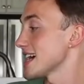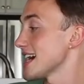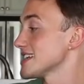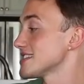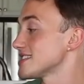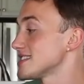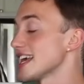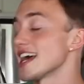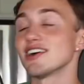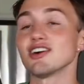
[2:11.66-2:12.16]

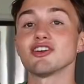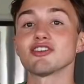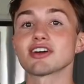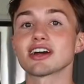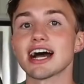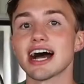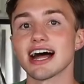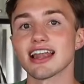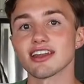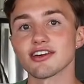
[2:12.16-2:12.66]
has 0
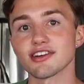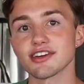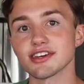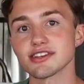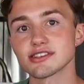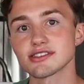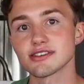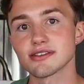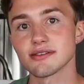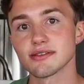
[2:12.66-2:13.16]

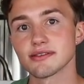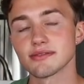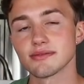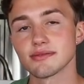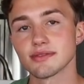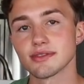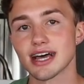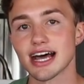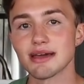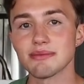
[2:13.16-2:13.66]
calories.
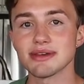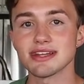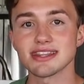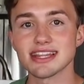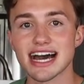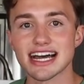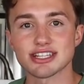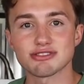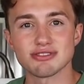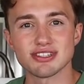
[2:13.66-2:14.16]
I mean,
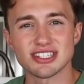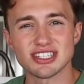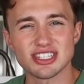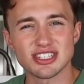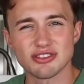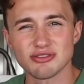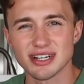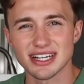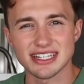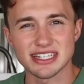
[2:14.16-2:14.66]
that's what
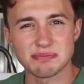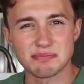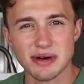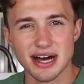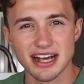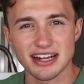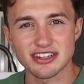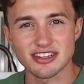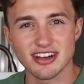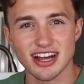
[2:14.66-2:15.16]
you'd
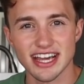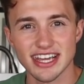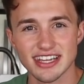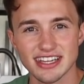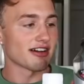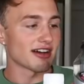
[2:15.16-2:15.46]
expect, right?